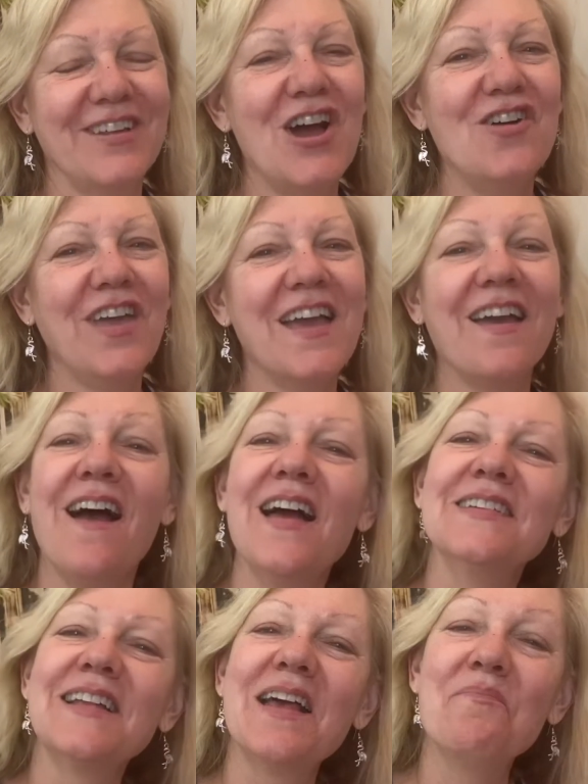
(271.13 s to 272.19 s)
Okay
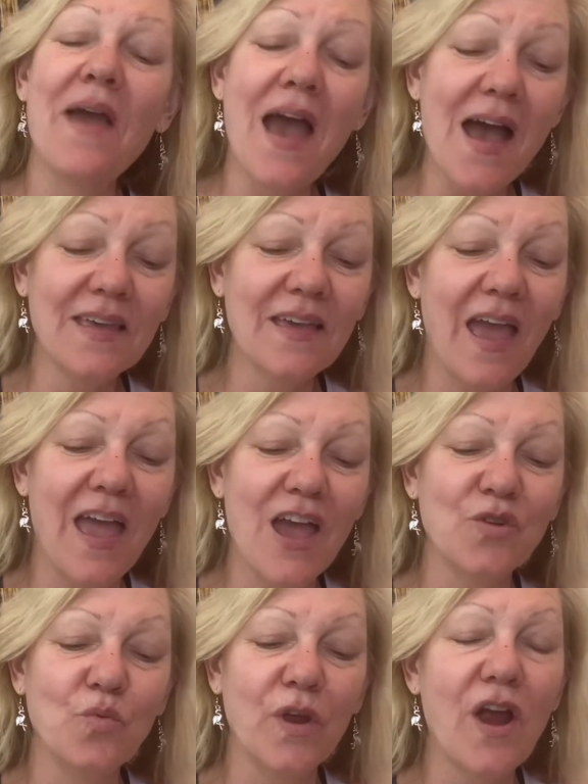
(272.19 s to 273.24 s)
guys, I'm back
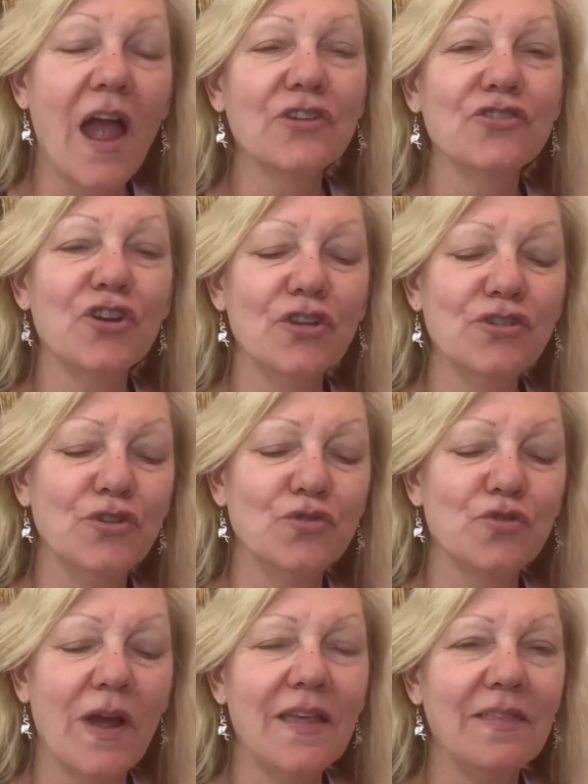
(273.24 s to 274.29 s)
and we're actually going to
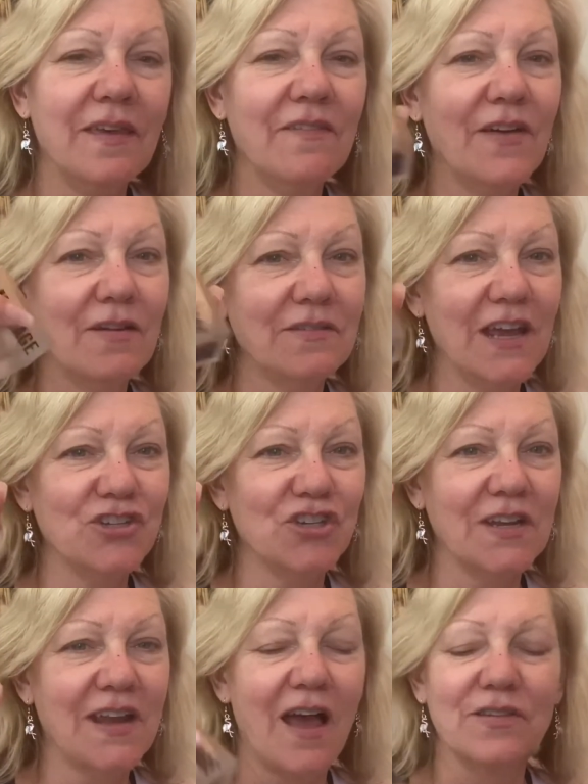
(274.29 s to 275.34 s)
try the
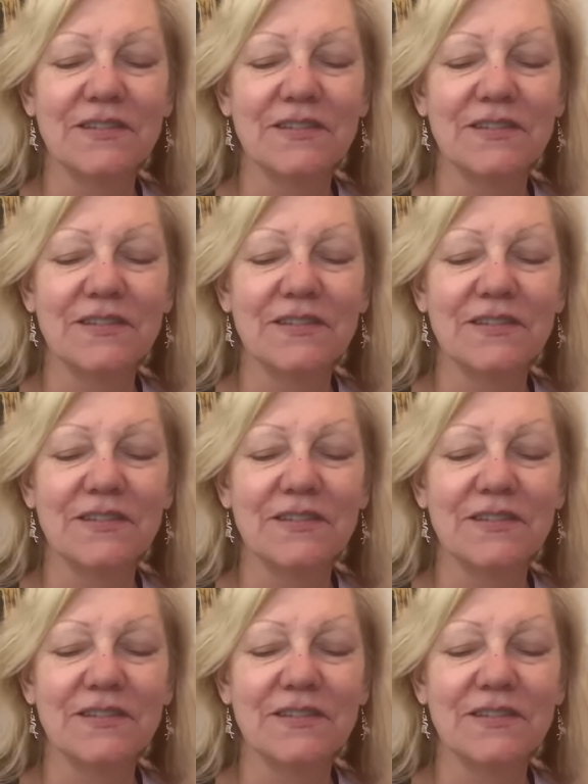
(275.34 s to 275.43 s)
foundation now.